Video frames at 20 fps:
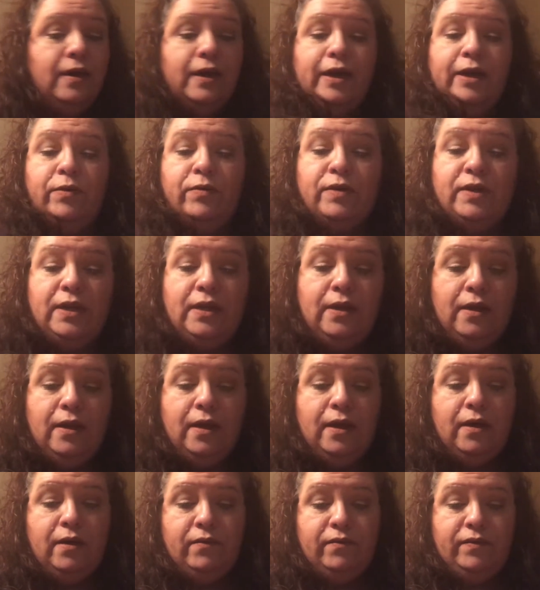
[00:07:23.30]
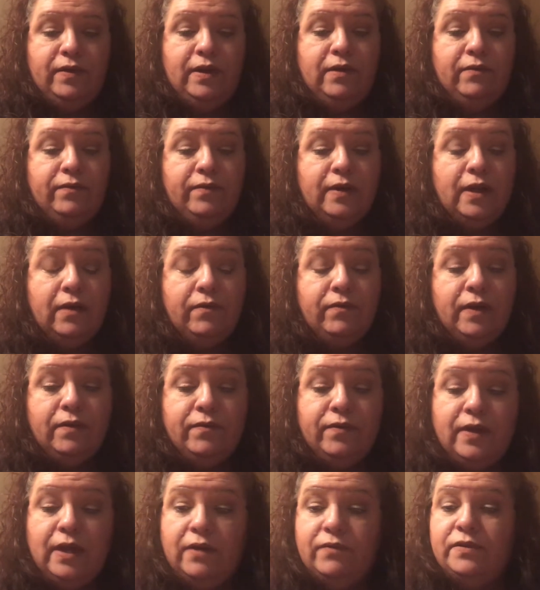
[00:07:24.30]
I would love, love, love,
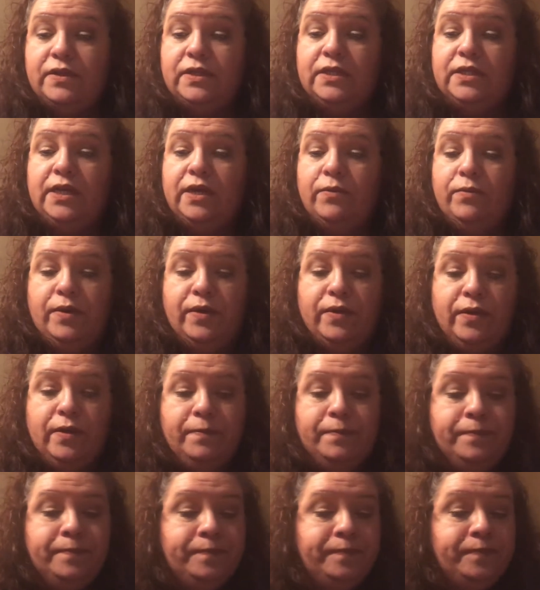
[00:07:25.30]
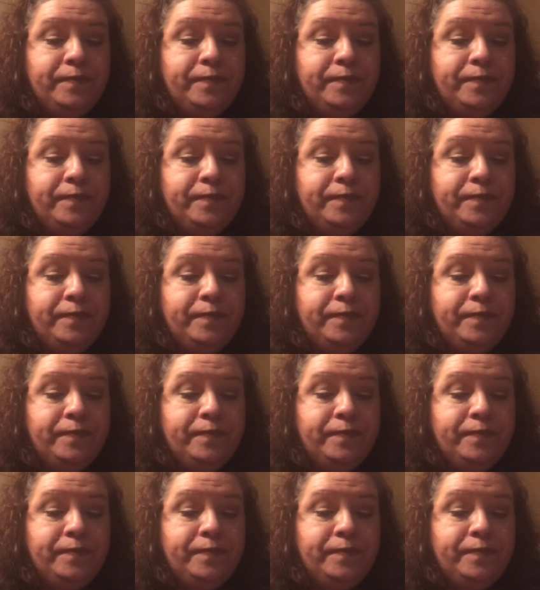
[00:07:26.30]
love, love to stay with them.